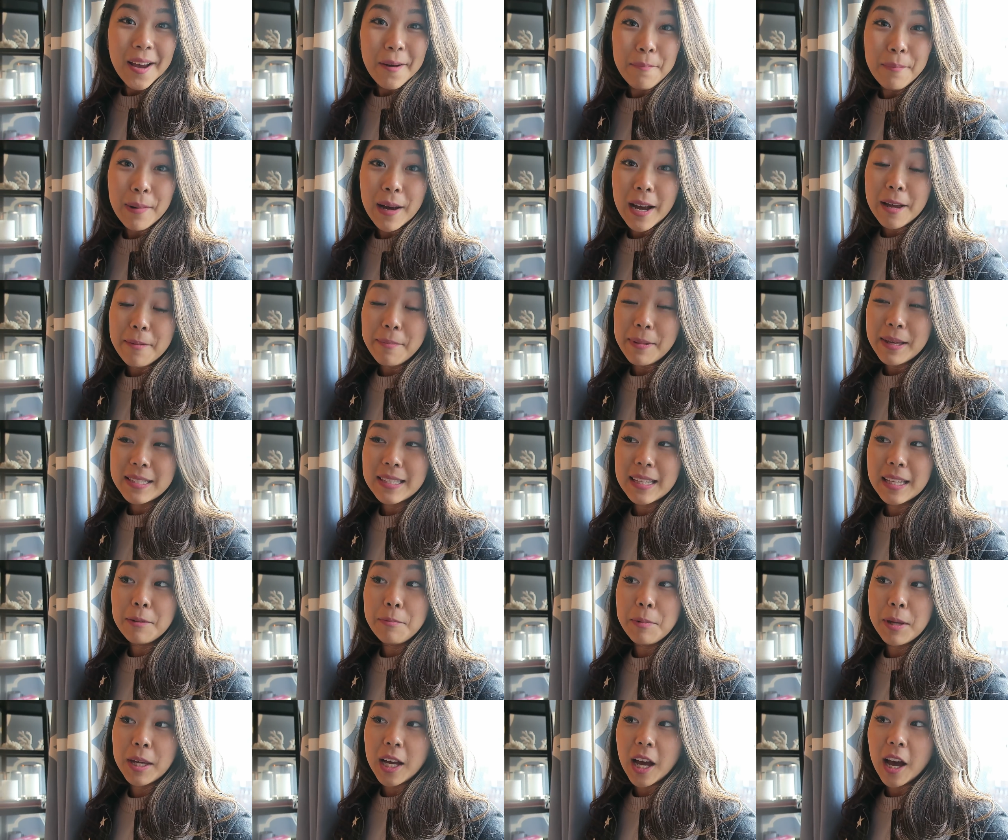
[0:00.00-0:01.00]
But
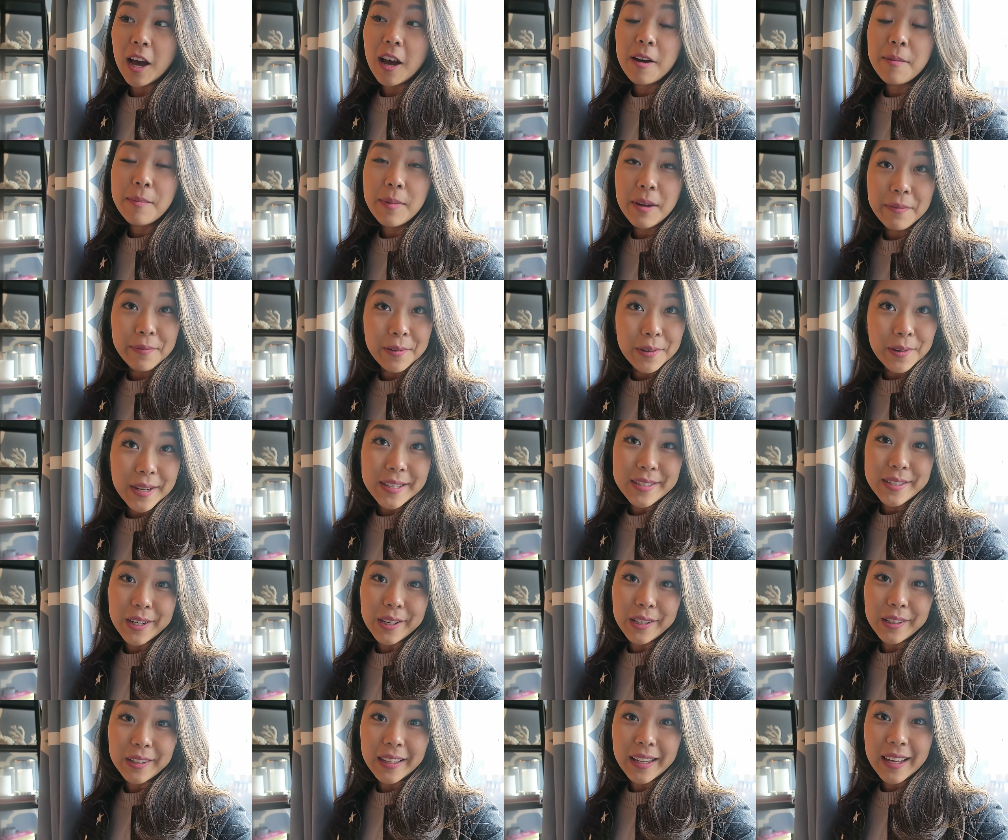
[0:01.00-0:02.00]
basically we come a few days
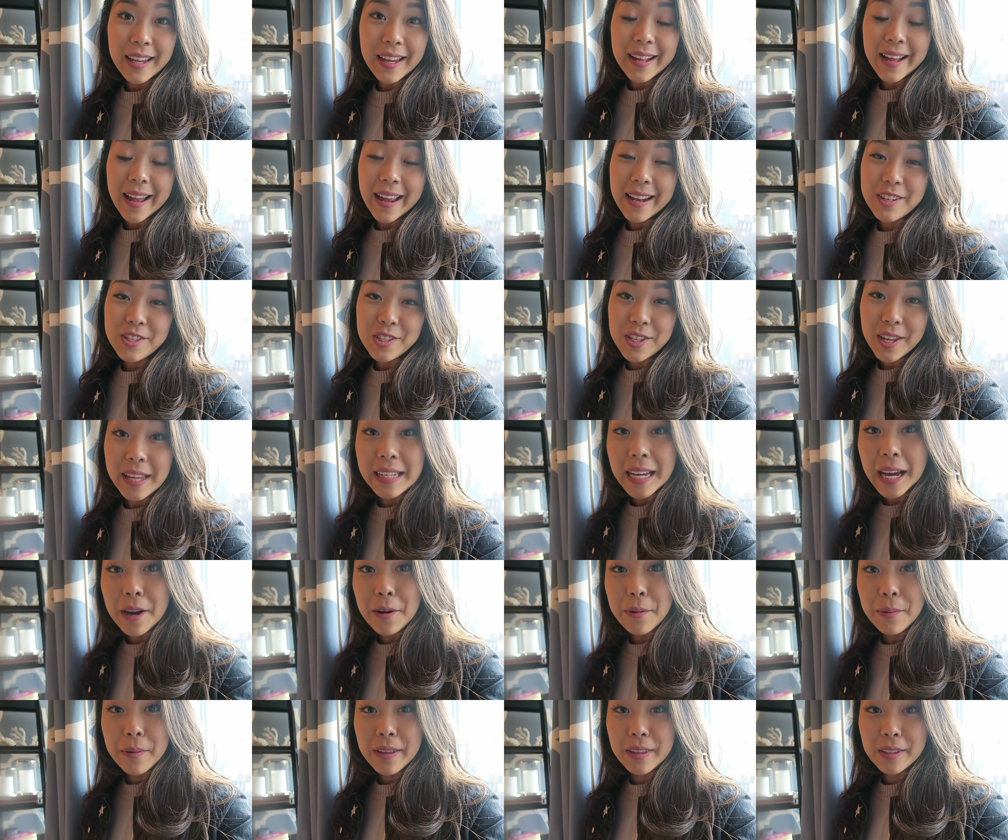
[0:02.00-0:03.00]
early and just hang
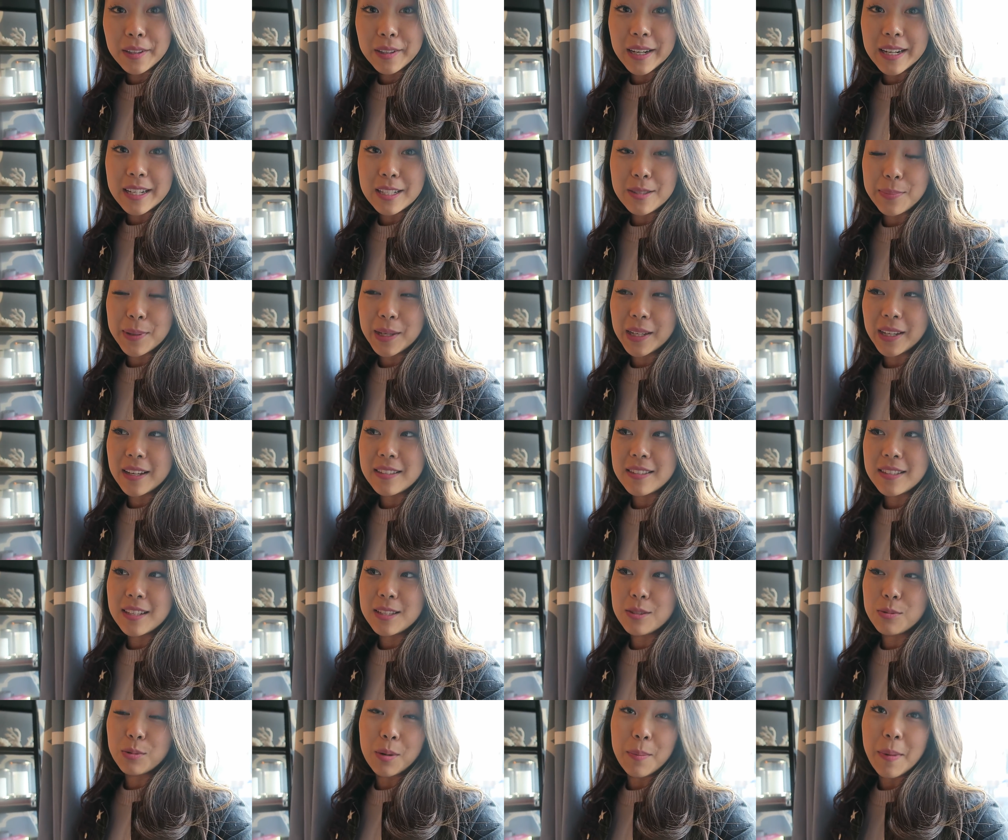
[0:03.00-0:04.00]
out with Chris because
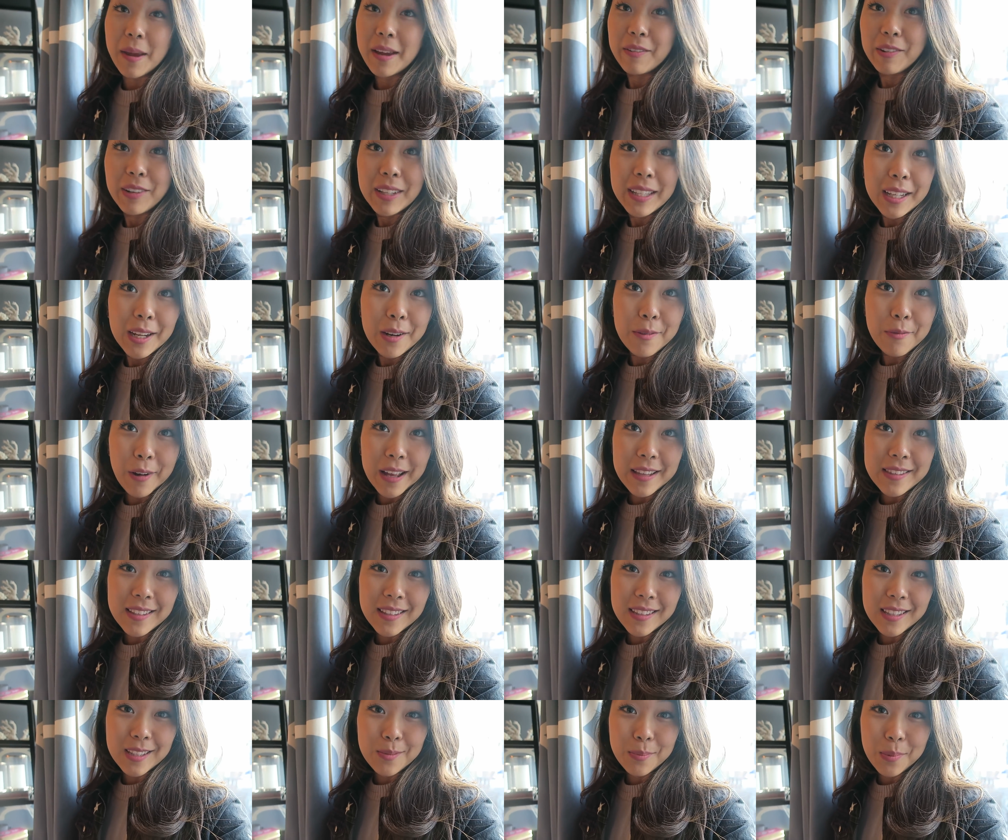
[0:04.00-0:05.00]
he's one of my really good friends
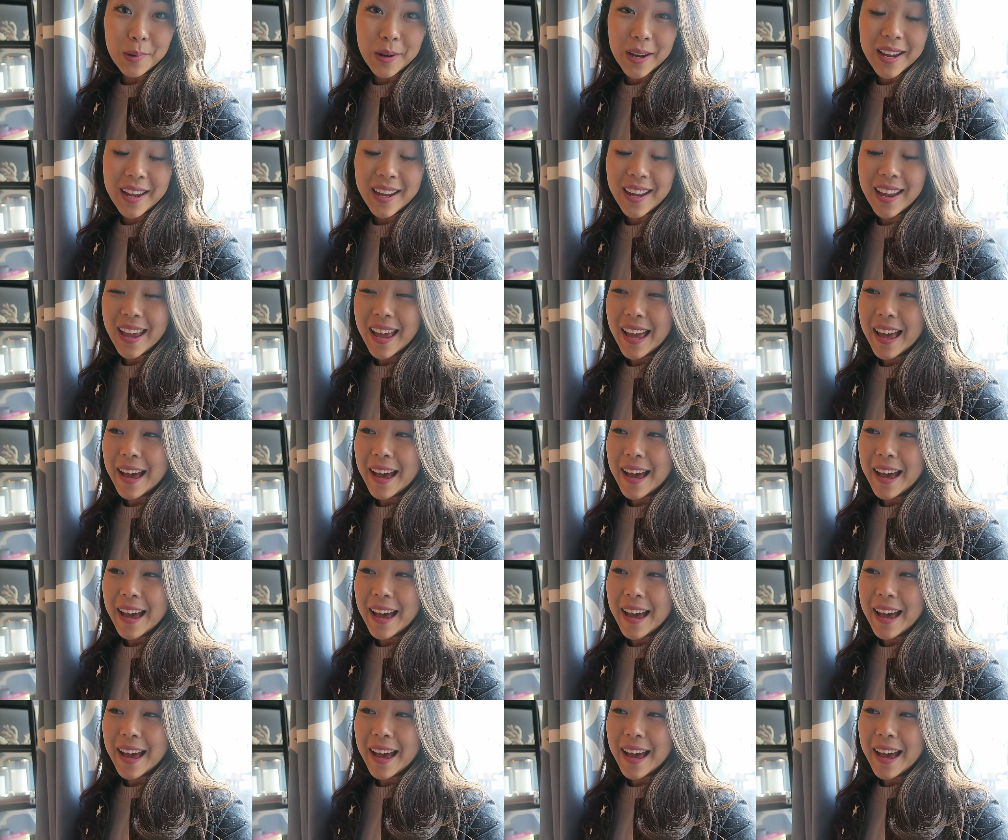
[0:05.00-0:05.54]
at this point.